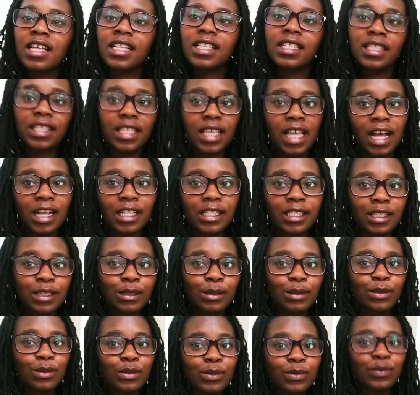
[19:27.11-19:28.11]
See y'all
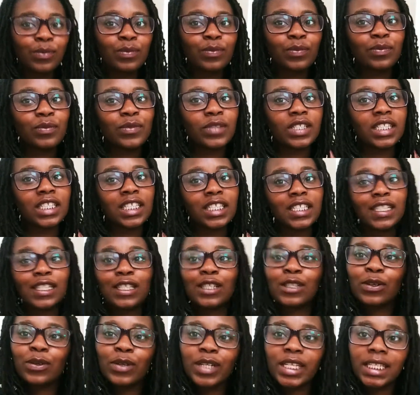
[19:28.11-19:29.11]
soon. This is
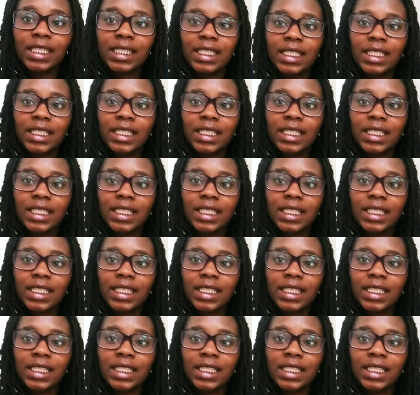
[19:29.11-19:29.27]
Kris.